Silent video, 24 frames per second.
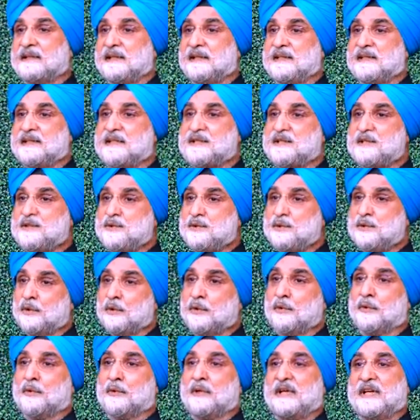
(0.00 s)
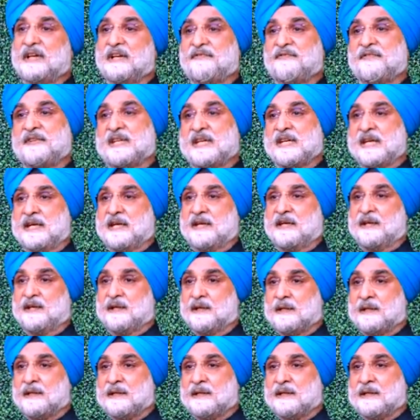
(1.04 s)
there is no FTA